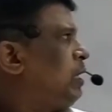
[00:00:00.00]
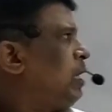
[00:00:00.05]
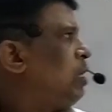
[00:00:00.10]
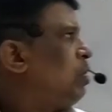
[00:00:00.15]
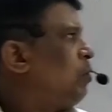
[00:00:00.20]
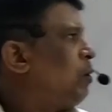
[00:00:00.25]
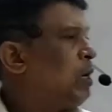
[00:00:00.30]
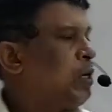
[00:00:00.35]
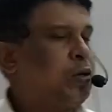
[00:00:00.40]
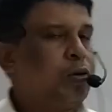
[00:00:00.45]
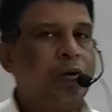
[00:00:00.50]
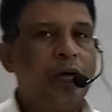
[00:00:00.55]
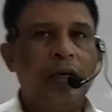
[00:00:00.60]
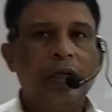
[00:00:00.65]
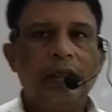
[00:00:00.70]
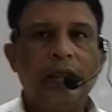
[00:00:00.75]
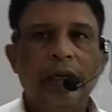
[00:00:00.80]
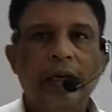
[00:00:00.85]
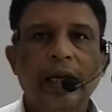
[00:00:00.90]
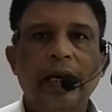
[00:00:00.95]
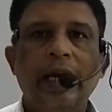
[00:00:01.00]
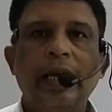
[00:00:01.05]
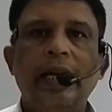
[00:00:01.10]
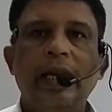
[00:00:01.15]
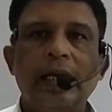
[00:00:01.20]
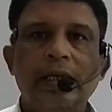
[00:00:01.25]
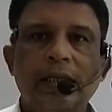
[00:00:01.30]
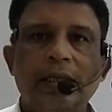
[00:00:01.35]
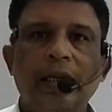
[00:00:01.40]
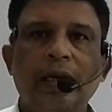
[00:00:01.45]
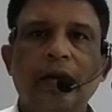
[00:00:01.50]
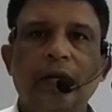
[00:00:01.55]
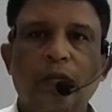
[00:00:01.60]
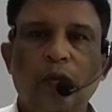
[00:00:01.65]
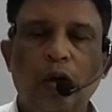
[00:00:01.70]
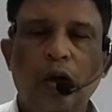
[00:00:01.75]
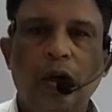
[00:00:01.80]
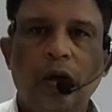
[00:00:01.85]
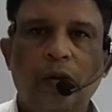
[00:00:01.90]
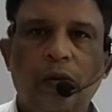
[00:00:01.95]
10 to the power 23 NH3
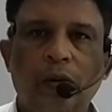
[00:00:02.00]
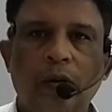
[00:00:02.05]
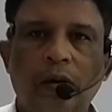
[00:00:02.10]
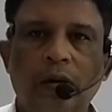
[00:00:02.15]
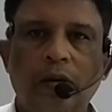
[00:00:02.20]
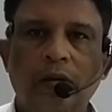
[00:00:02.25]
molecule.